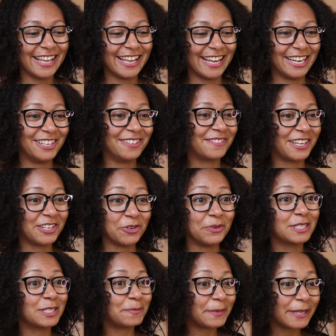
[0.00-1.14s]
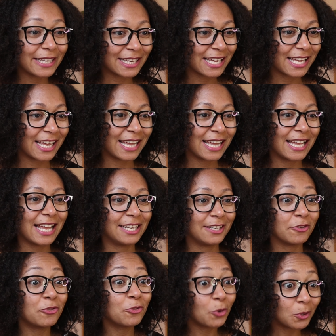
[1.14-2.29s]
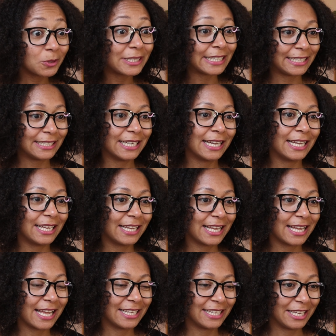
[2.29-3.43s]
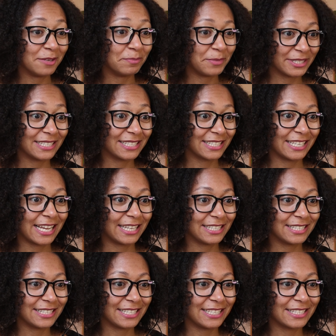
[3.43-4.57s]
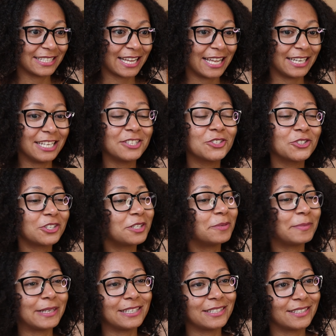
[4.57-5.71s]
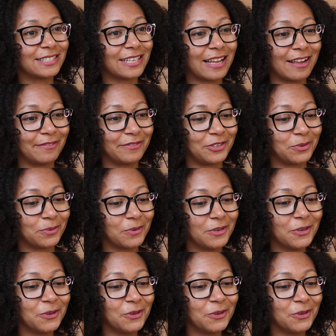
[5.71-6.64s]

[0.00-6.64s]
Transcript: I love that you're a speaker and a thought leader in business analysis, and it's such a pleasure to have you